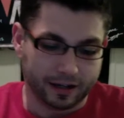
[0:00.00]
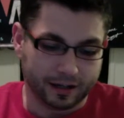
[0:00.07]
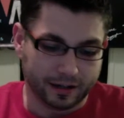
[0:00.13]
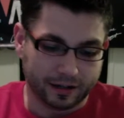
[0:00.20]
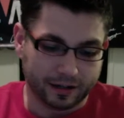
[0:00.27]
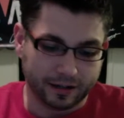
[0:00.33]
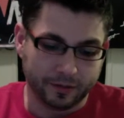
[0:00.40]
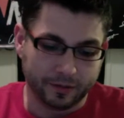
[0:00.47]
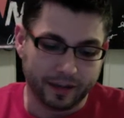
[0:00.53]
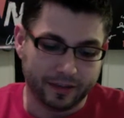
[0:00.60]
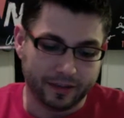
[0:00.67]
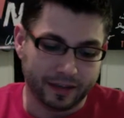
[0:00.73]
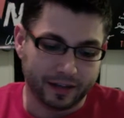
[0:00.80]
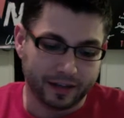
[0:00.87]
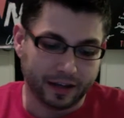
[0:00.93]

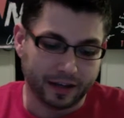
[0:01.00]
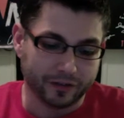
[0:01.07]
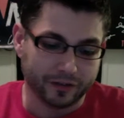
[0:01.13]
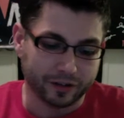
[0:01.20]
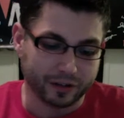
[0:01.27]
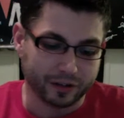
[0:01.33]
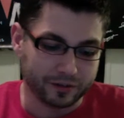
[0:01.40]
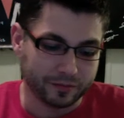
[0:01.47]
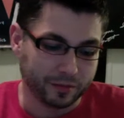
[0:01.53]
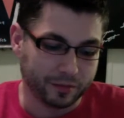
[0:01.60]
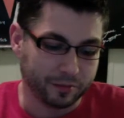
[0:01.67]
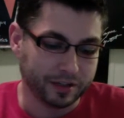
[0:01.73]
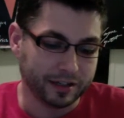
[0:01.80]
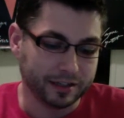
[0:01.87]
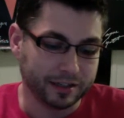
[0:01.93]
and then have
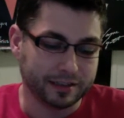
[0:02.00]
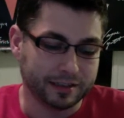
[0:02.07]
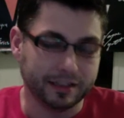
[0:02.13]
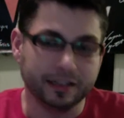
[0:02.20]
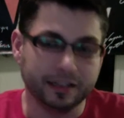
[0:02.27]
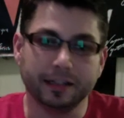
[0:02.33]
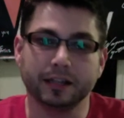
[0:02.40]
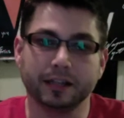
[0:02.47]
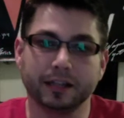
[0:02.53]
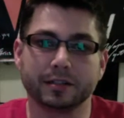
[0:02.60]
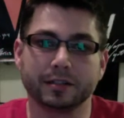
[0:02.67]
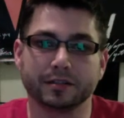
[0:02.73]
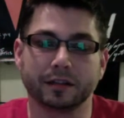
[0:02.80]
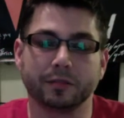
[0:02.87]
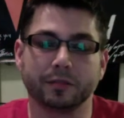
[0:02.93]
a big TD
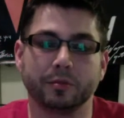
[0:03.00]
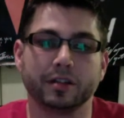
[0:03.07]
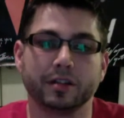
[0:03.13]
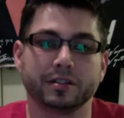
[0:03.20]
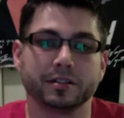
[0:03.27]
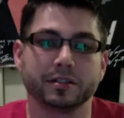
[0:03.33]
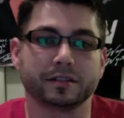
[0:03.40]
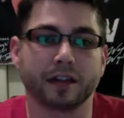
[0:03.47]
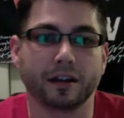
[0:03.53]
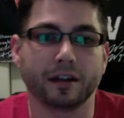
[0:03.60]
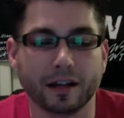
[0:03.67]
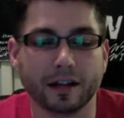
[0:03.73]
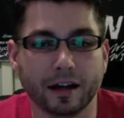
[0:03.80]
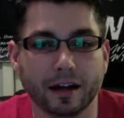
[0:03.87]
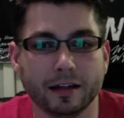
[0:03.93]
Nation celebration
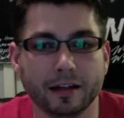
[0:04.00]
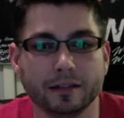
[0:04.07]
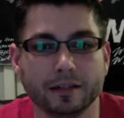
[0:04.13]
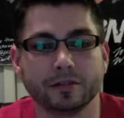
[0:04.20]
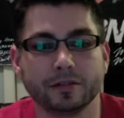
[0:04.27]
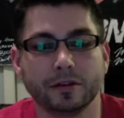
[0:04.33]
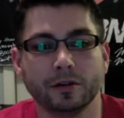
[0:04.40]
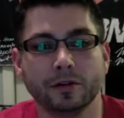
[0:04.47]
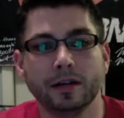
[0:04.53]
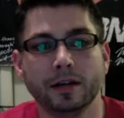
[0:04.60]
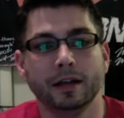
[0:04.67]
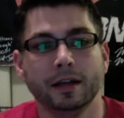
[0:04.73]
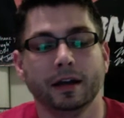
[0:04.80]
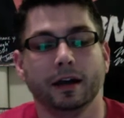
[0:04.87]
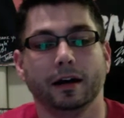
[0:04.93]
Saturday night. So